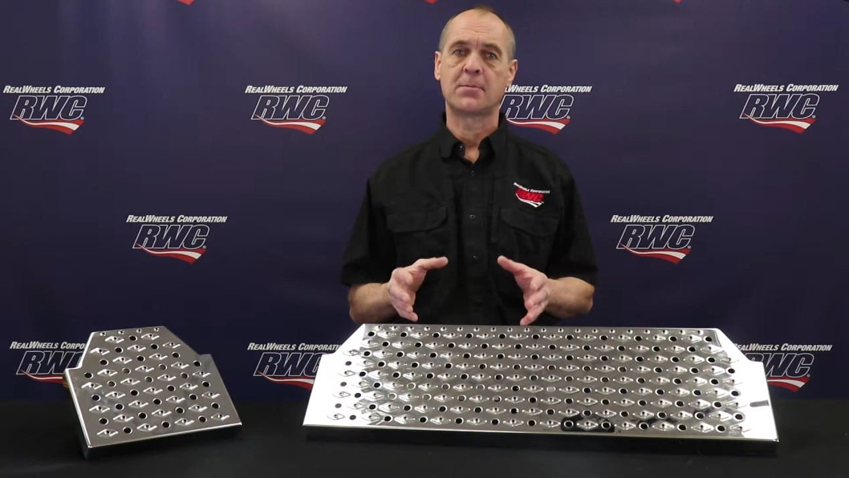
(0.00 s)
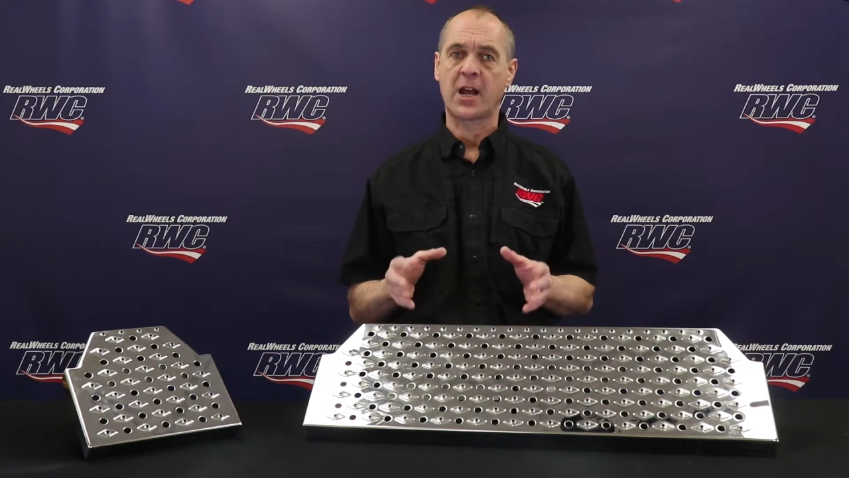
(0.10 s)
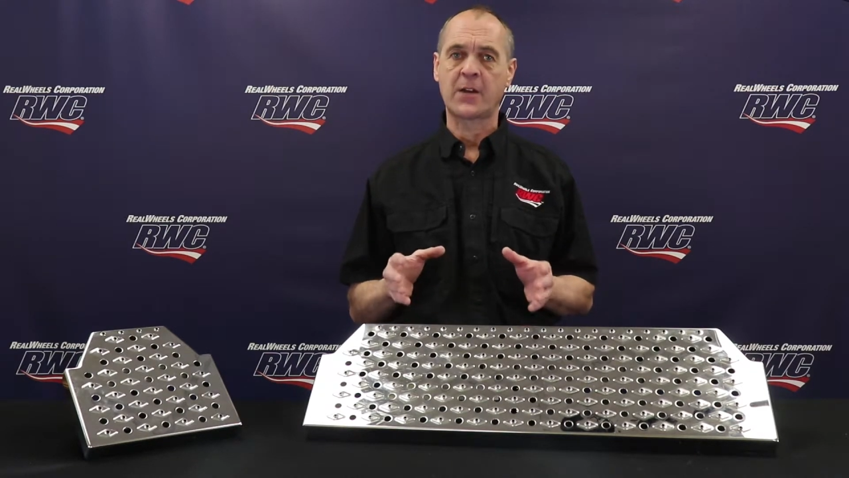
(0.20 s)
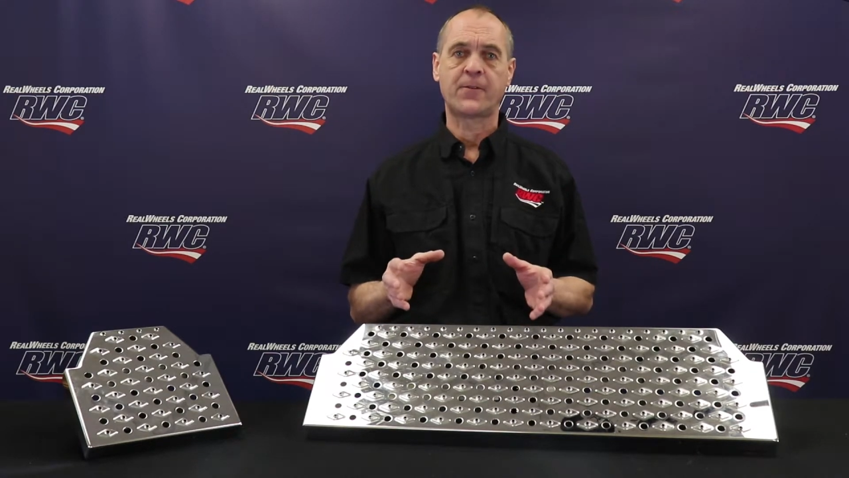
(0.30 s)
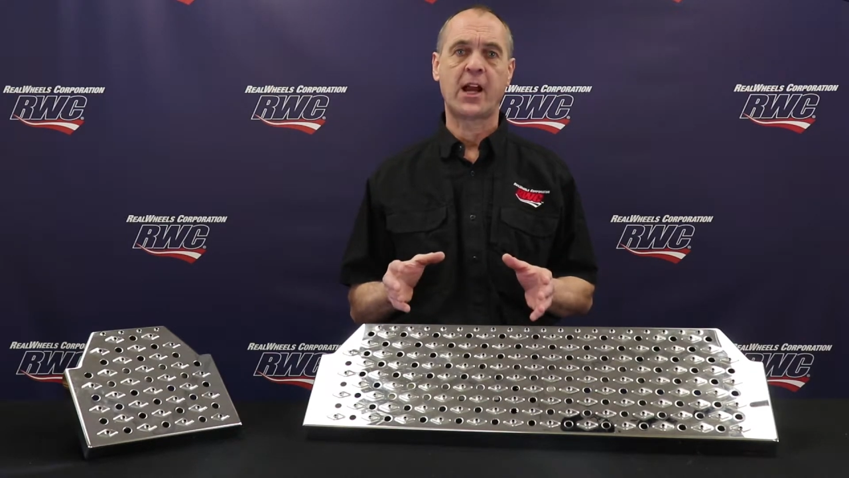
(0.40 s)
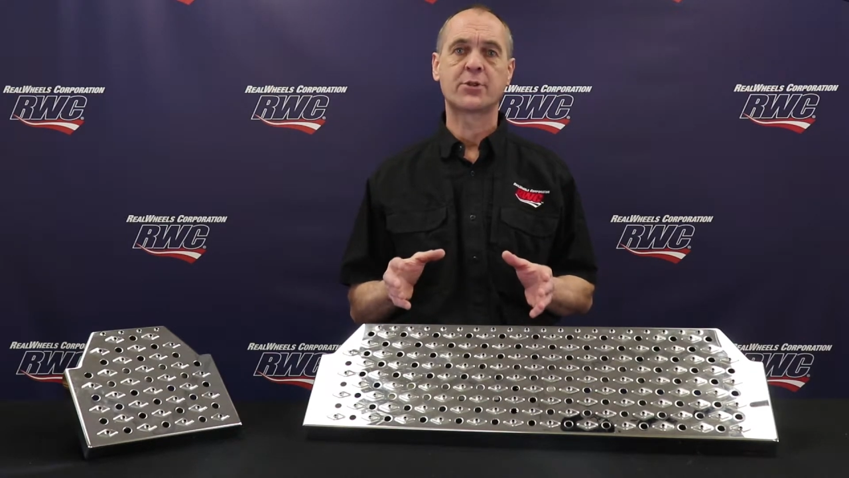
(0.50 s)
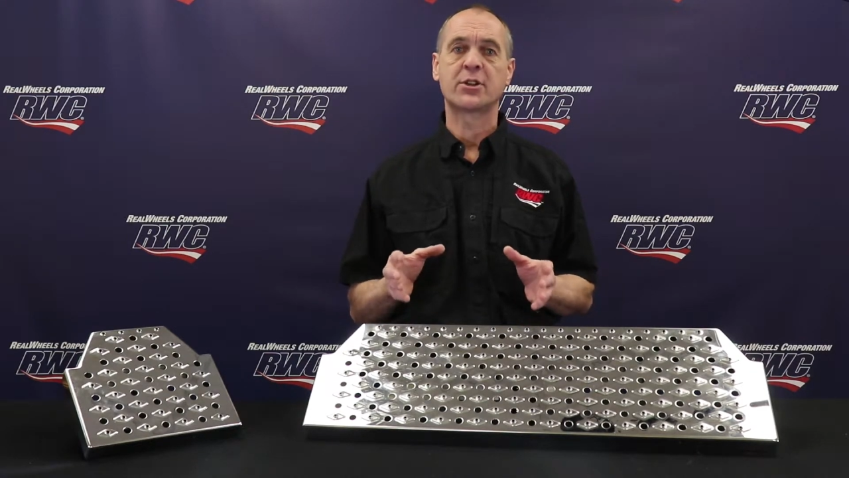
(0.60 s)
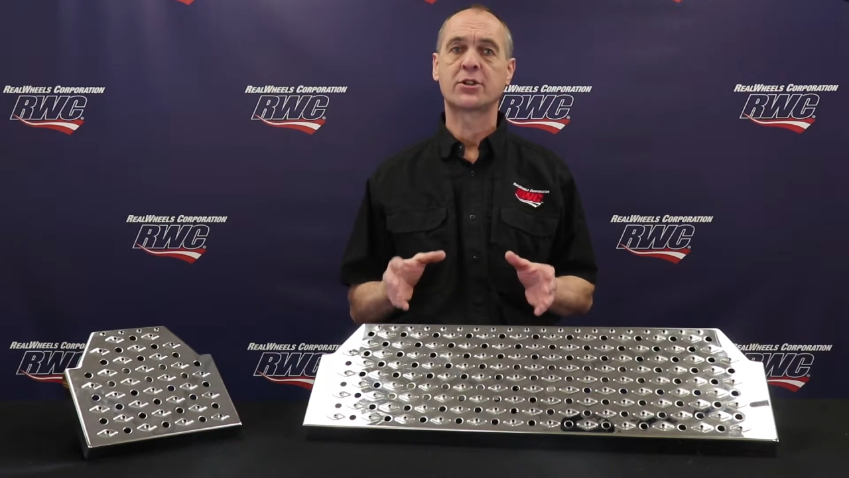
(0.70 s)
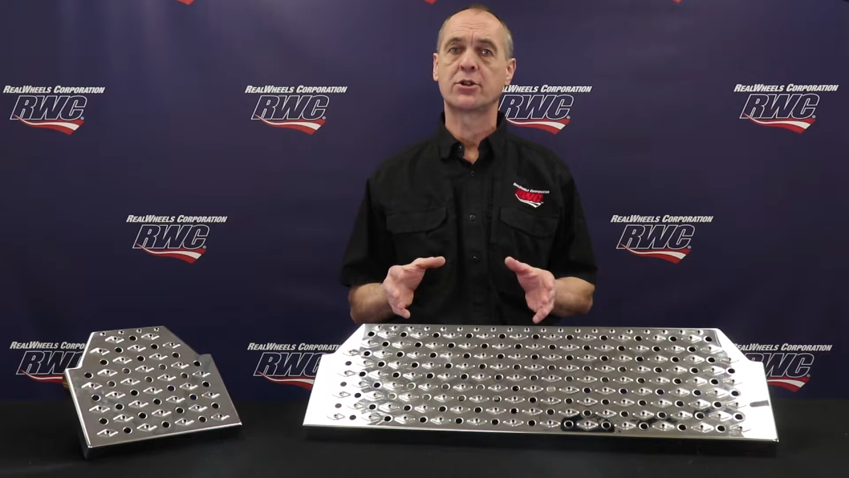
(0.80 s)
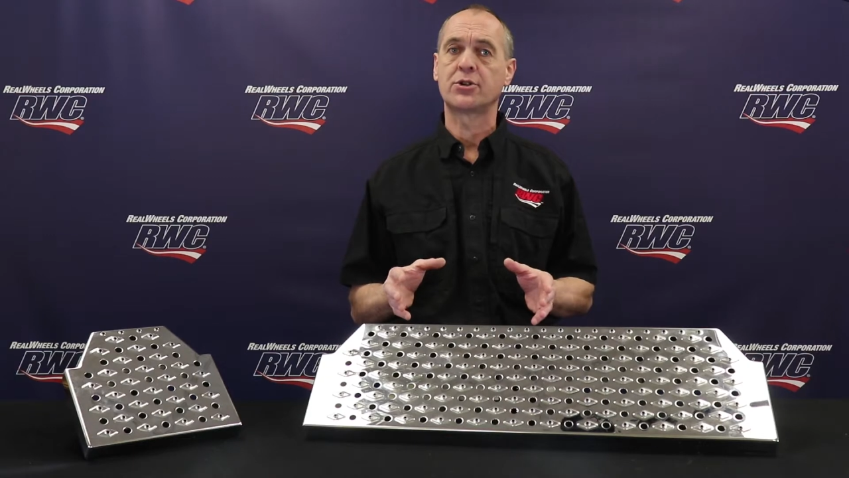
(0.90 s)
and
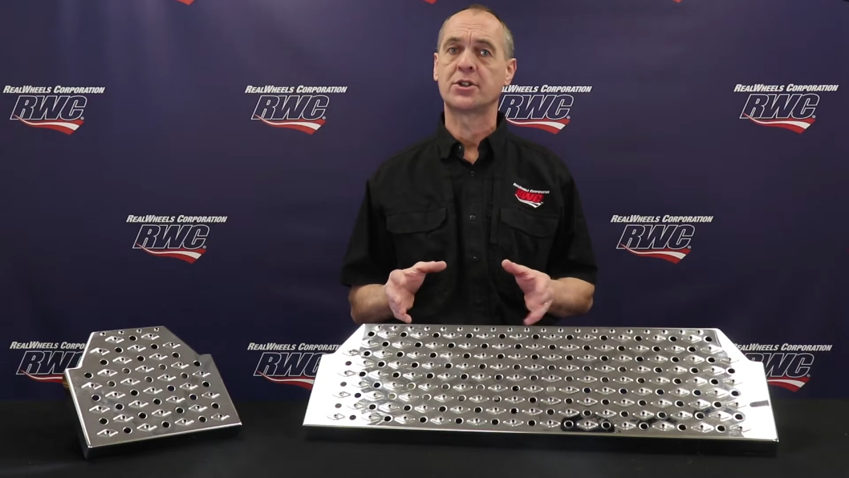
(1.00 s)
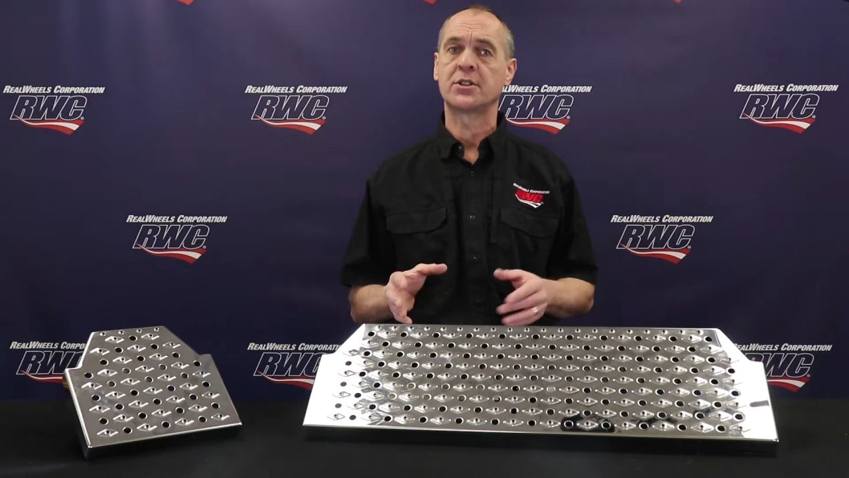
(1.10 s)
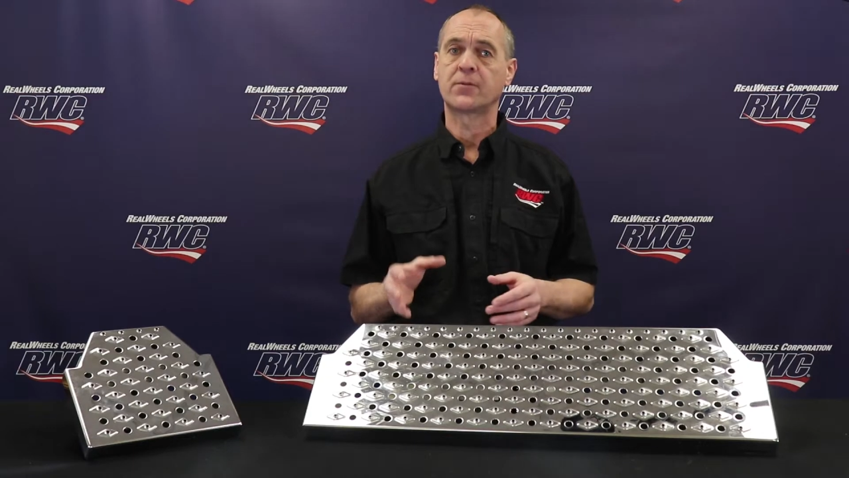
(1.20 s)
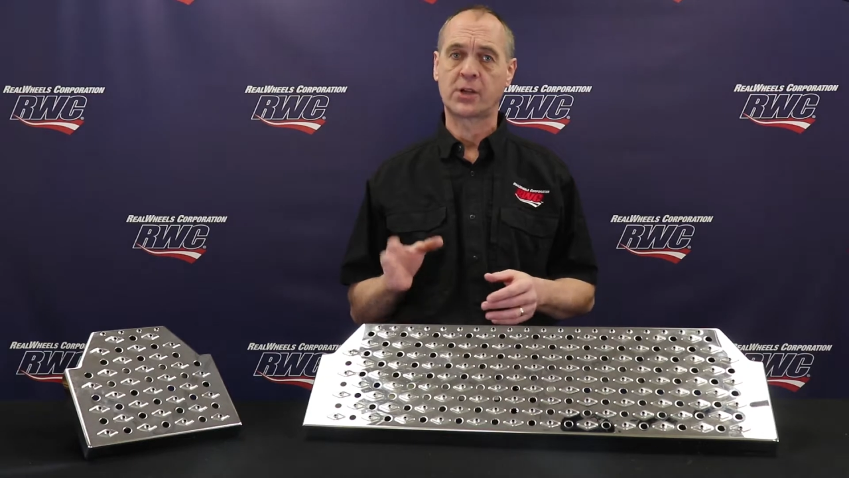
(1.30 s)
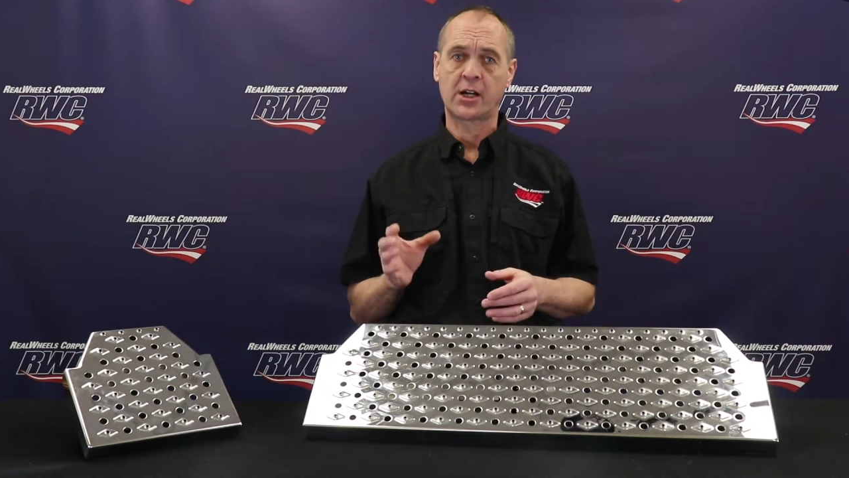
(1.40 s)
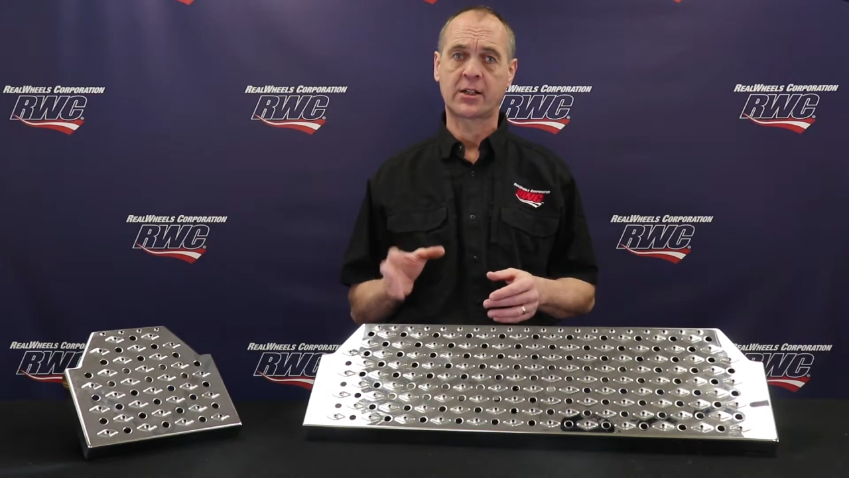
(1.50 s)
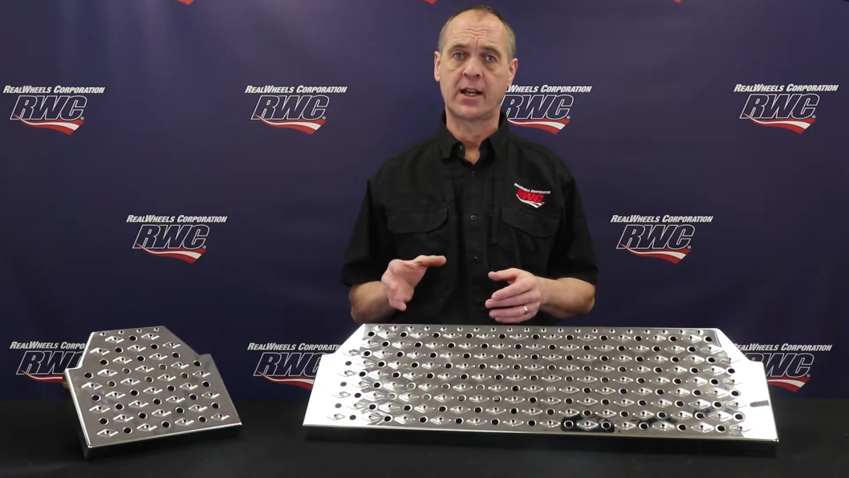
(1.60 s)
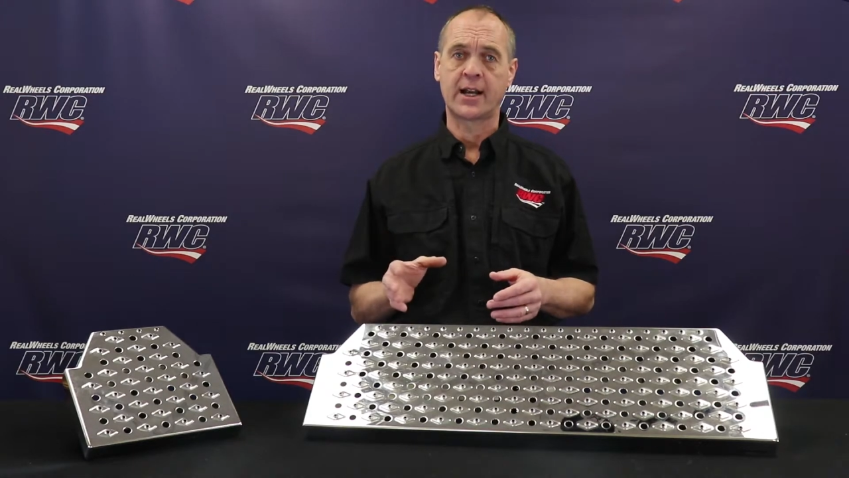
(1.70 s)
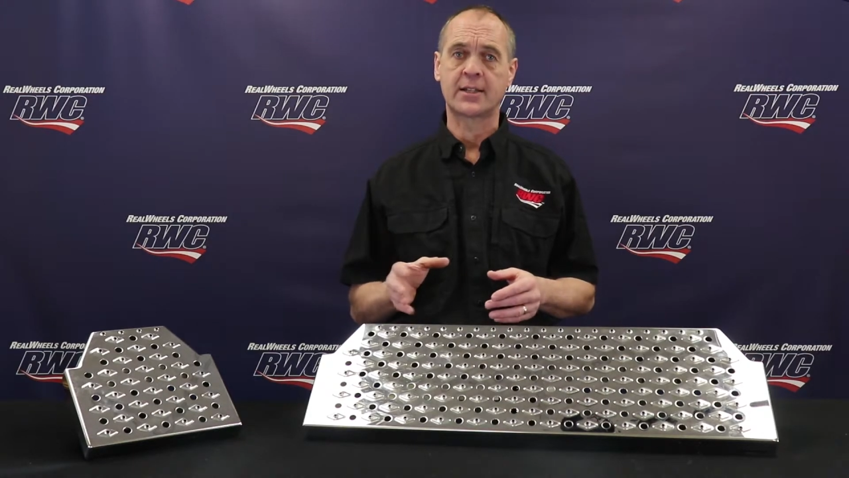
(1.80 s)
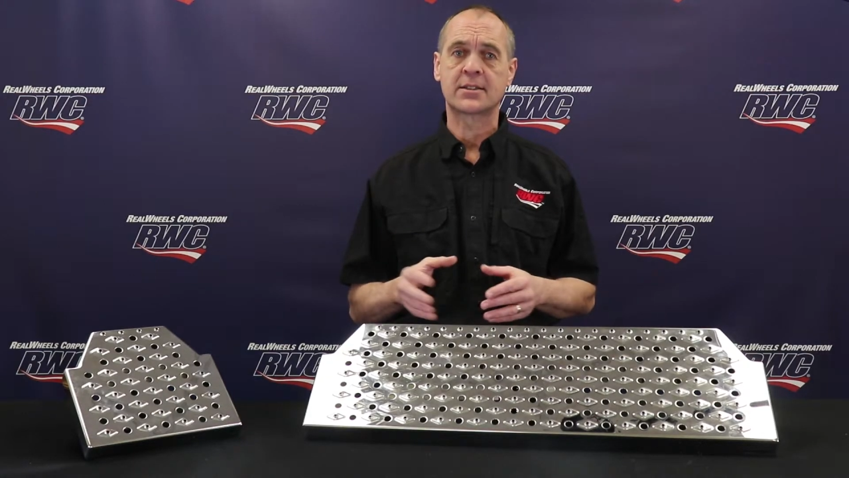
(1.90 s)
manufacturing solutions for our
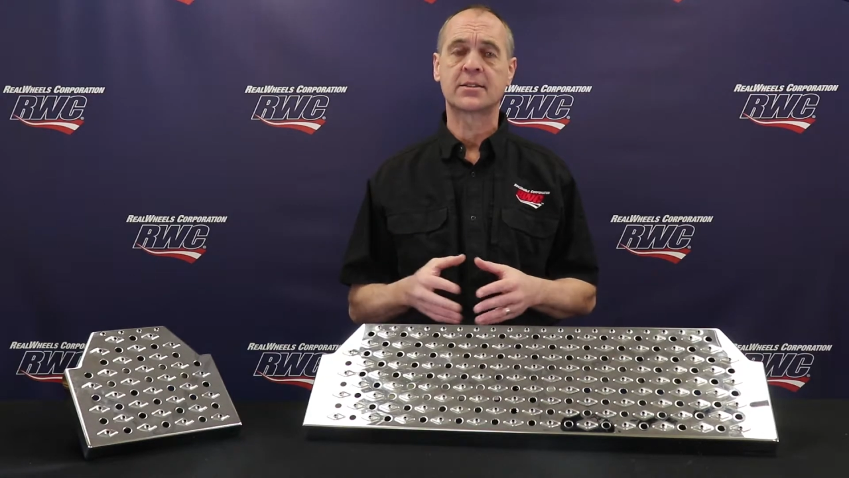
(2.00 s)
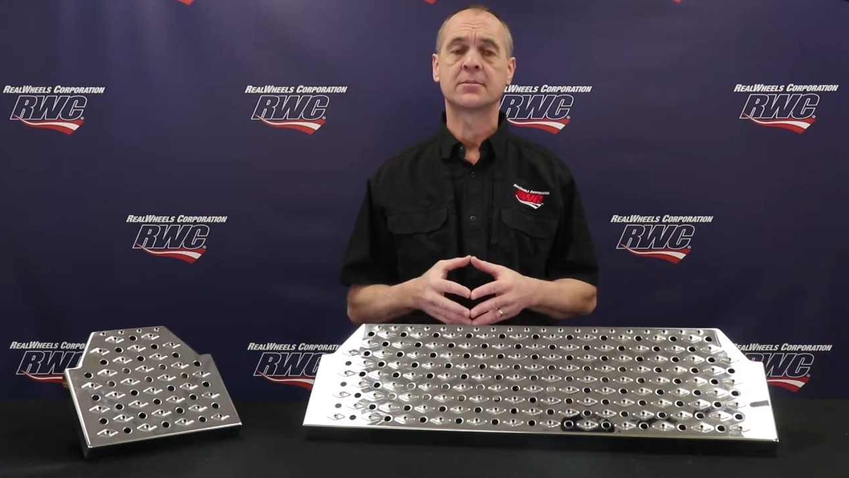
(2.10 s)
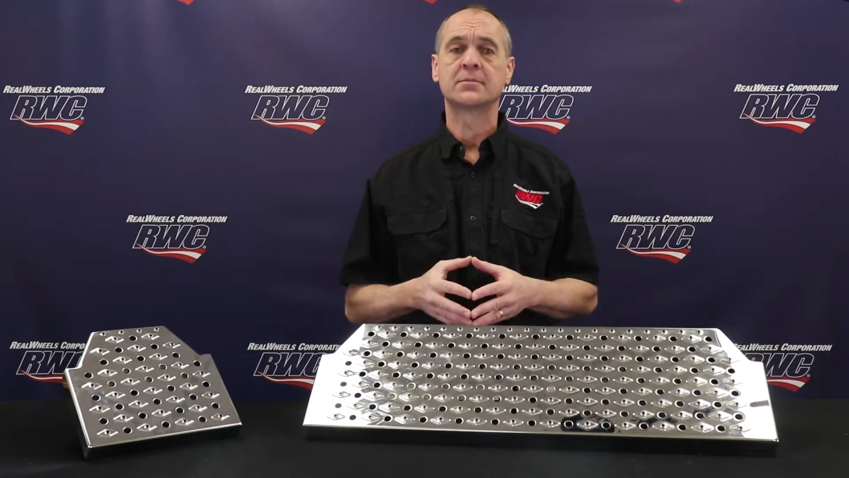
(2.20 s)
clients.